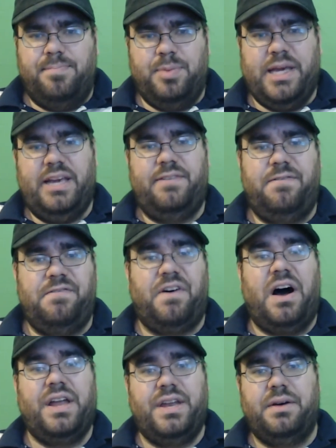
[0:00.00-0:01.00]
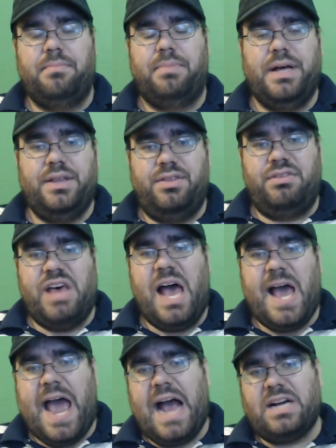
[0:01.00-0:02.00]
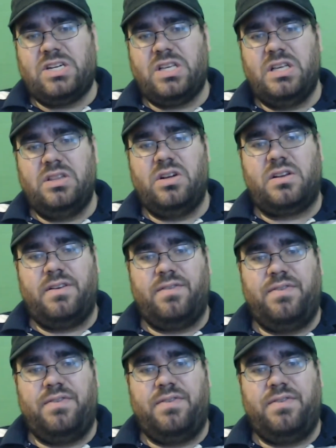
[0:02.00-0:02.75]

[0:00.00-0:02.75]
be fun, but that actually looked